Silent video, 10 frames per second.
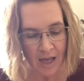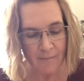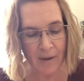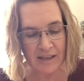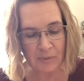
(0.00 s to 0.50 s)

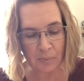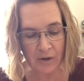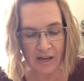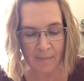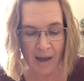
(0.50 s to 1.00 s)
By
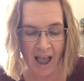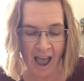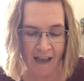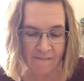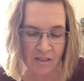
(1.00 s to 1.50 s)
spring, about
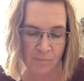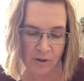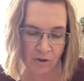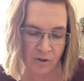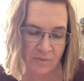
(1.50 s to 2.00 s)
half of the
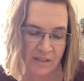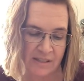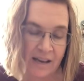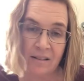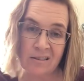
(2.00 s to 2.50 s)
Pilgrims and
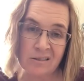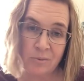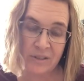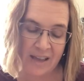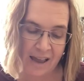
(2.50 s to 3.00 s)
sailors
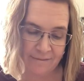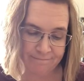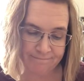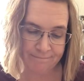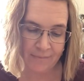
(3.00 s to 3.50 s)
were
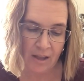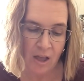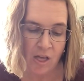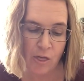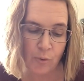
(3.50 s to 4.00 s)

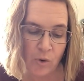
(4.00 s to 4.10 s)
dead.